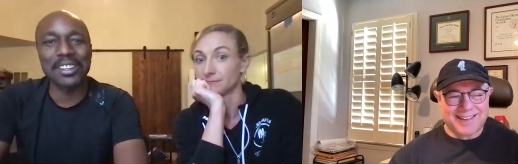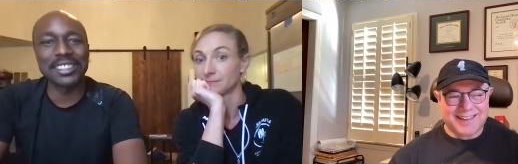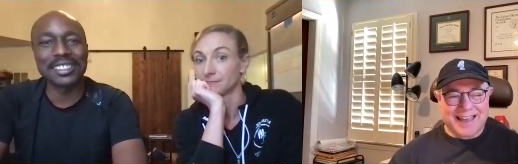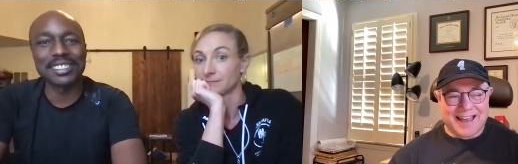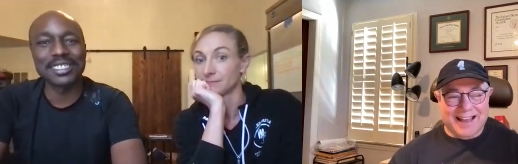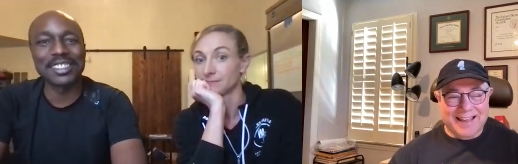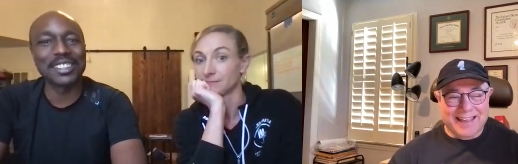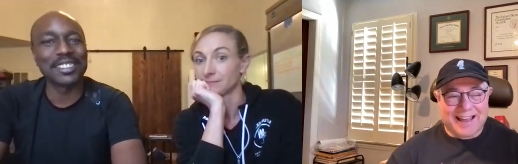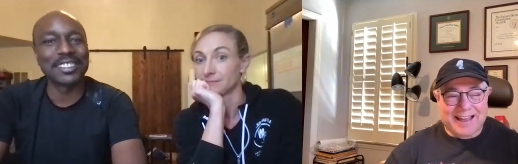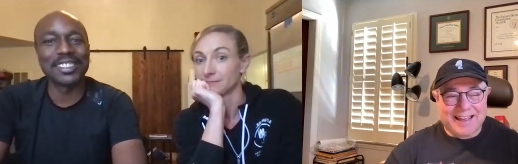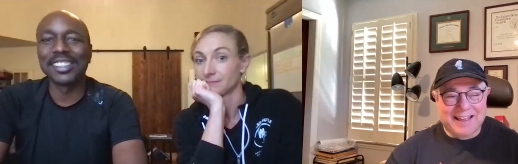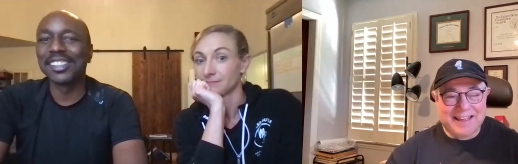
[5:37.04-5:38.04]
Speaker 1: on us. Yeah, you know?
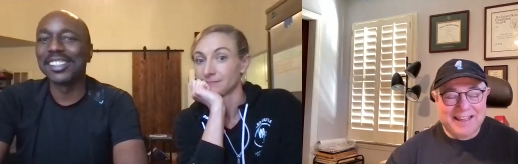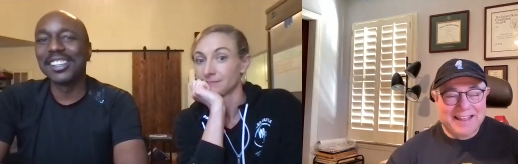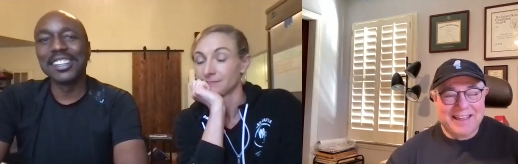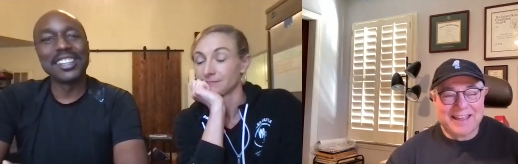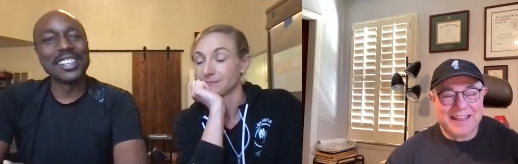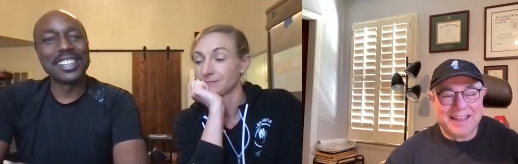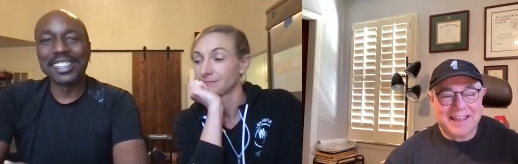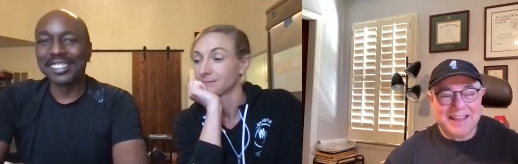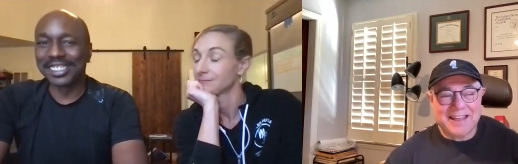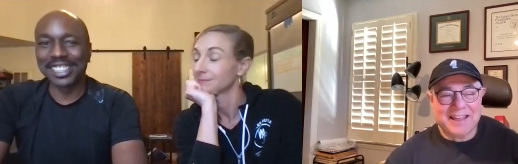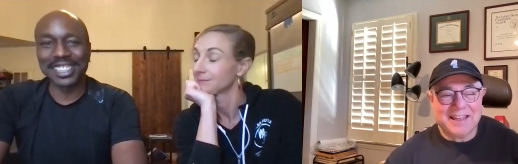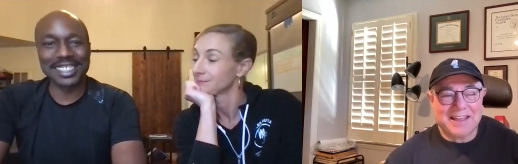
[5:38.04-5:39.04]
yeah. It
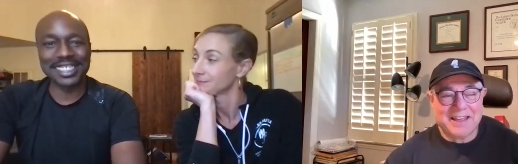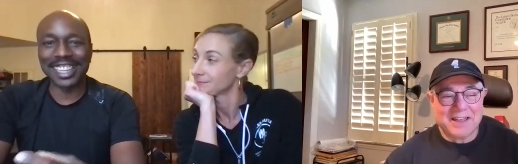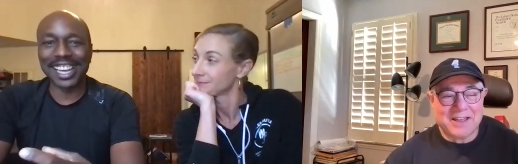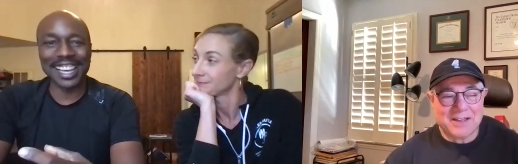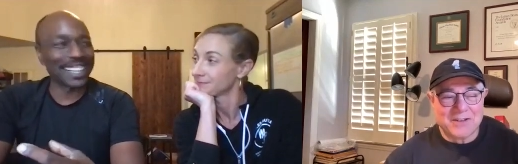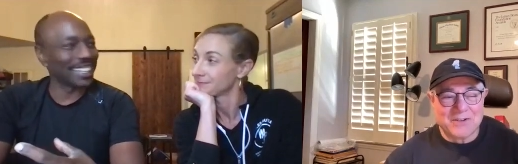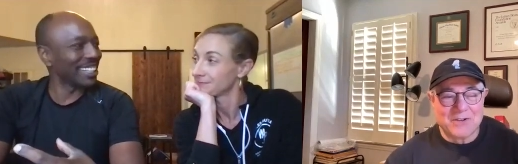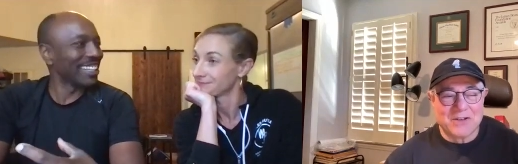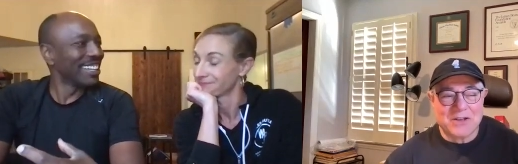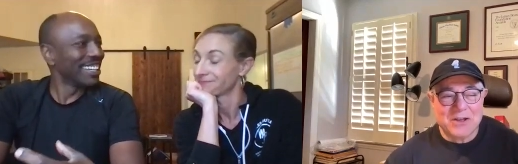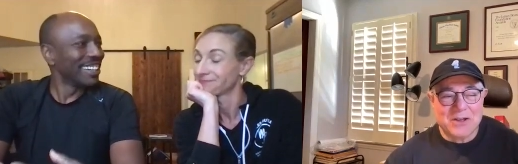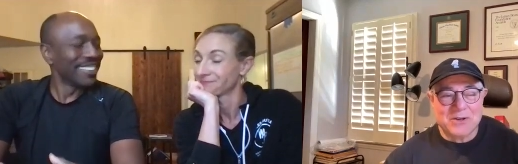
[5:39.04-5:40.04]
was just like
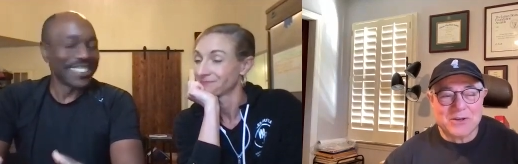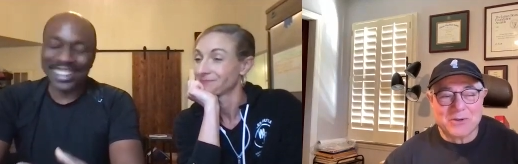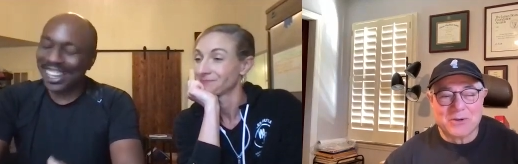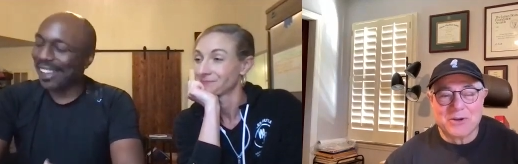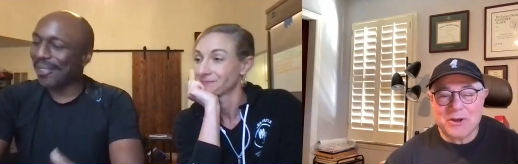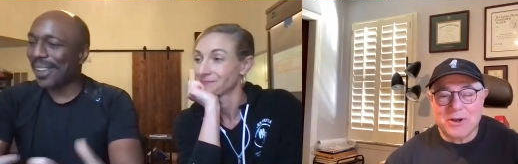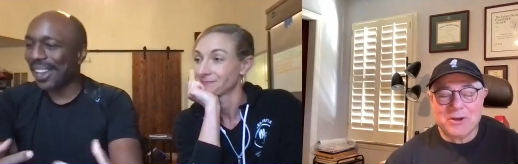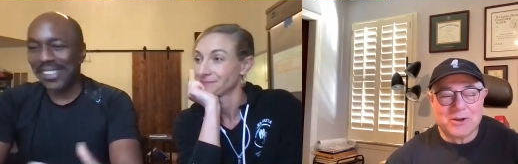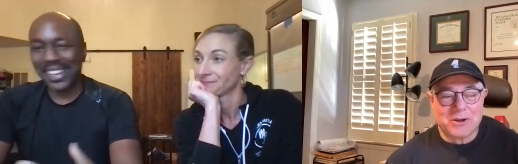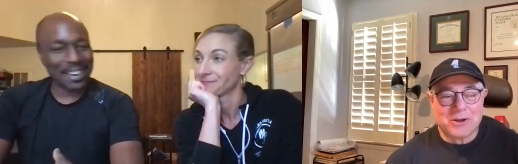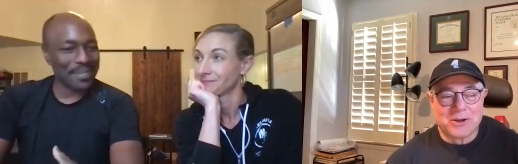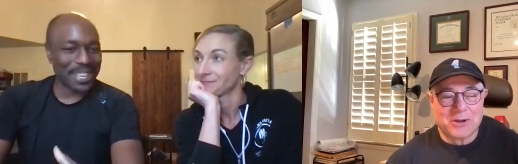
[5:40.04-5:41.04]
we're like, man, we
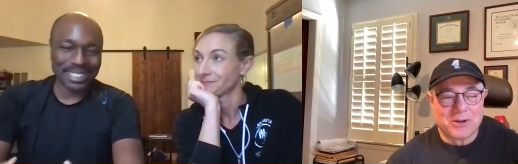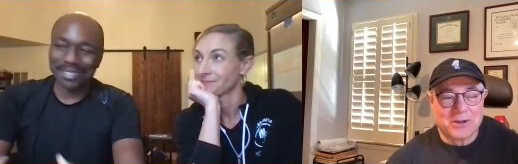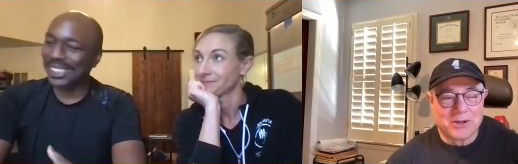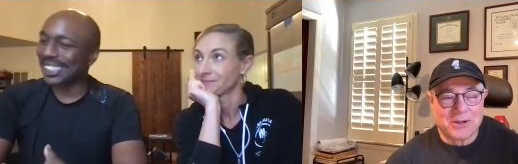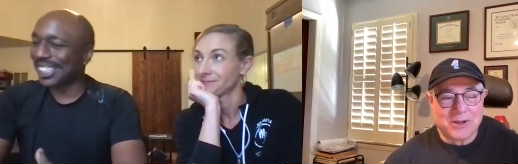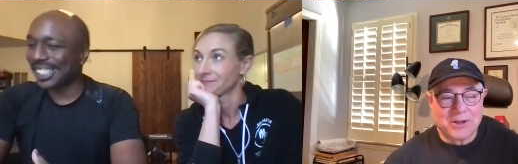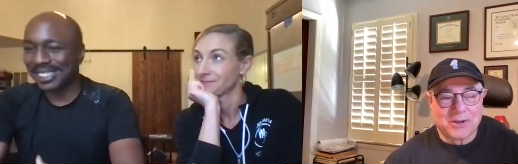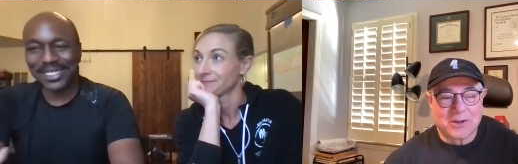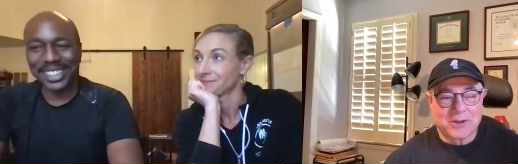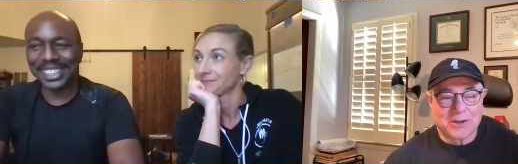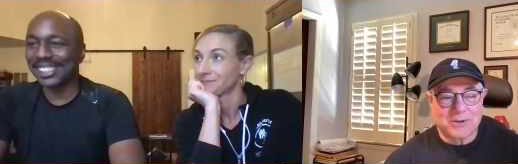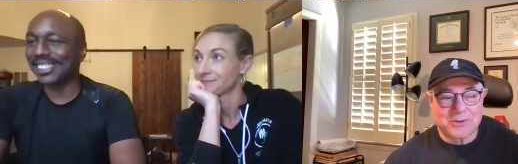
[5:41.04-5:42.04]
got to make some
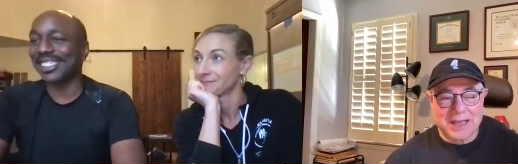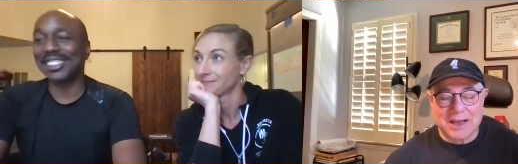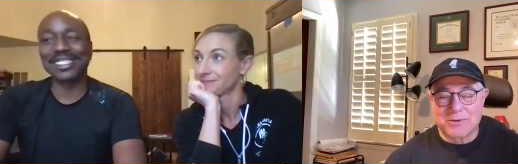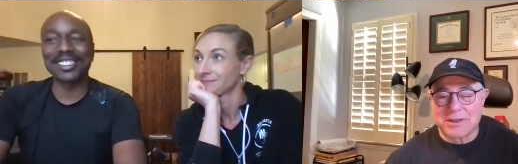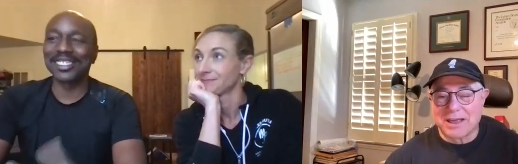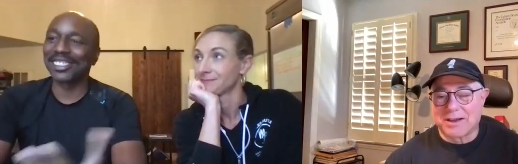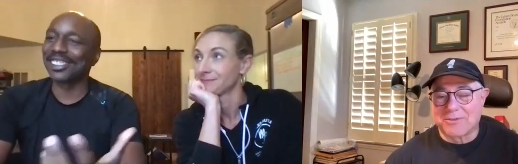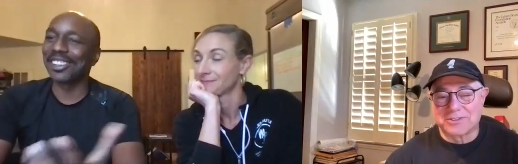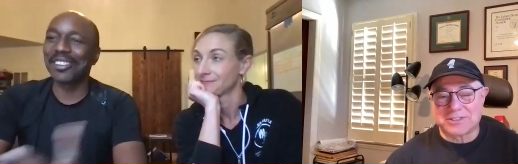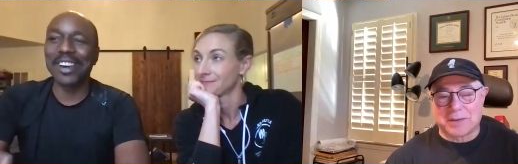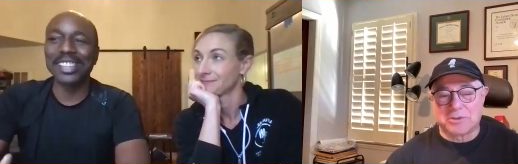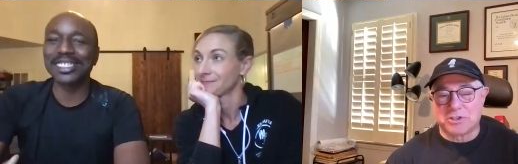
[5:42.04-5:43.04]
adjustments. And yeah, well, yeah.
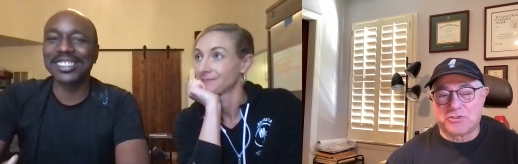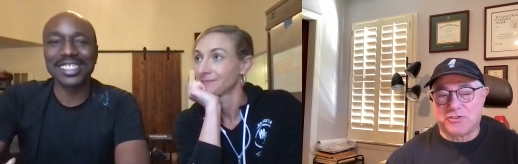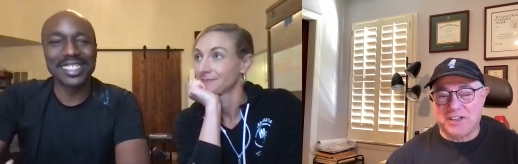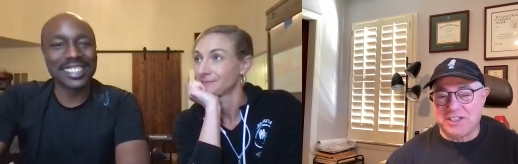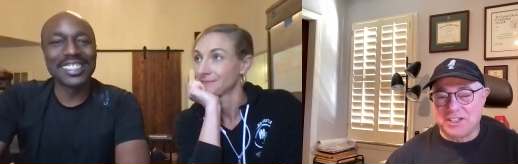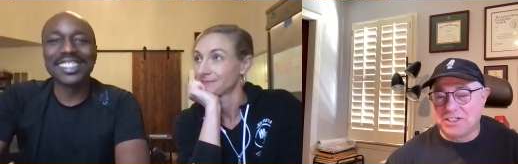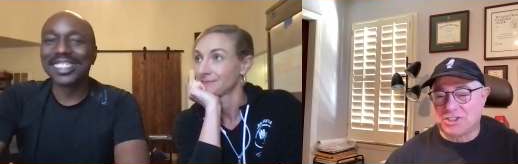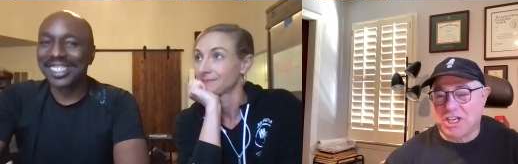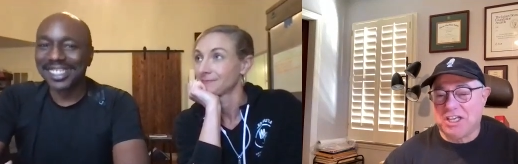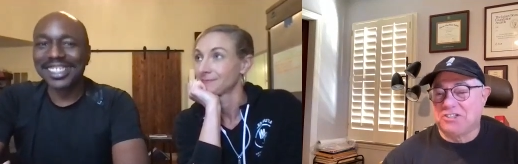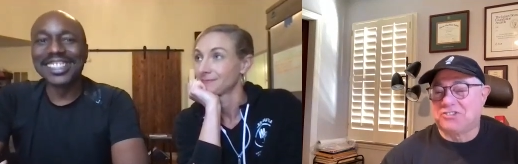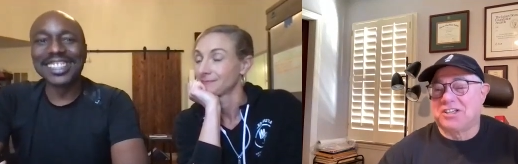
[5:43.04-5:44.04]
Speaker 2: something's feeding this
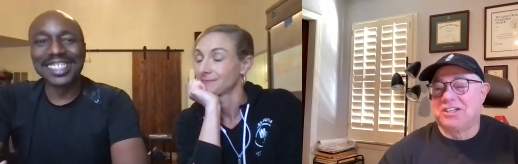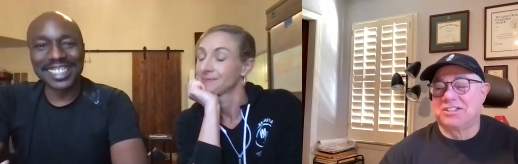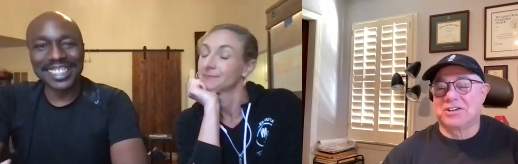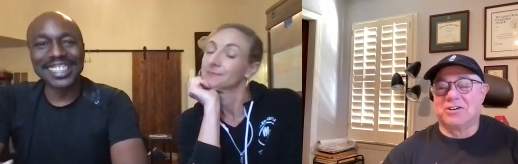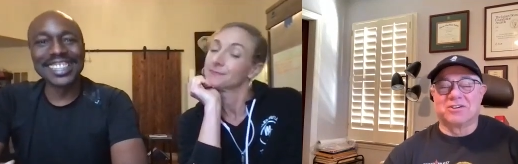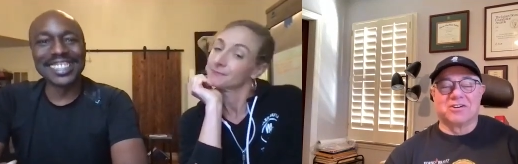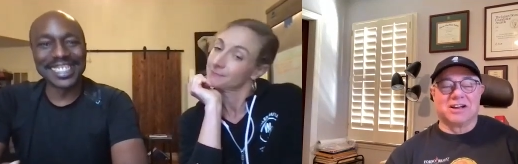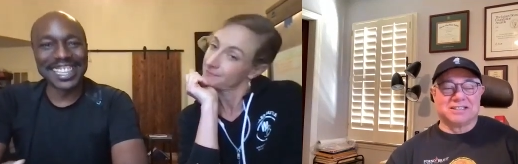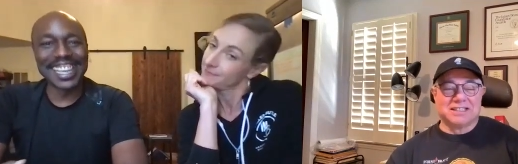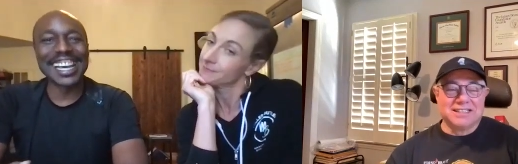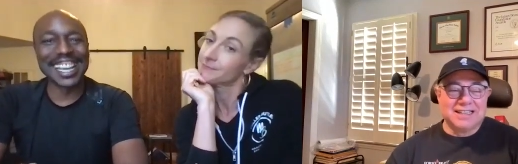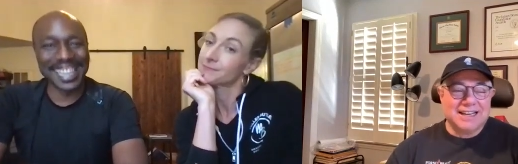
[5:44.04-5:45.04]
yeast, and it's going crazy.
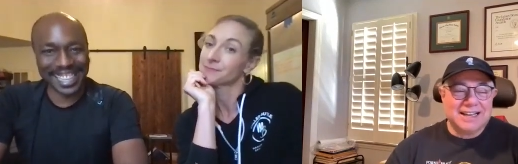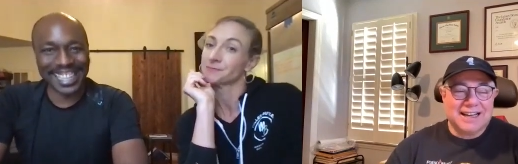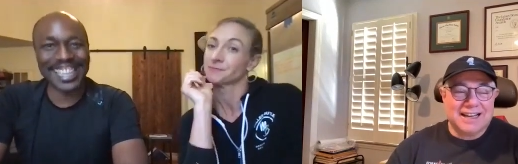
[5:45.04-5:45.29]
Yeah,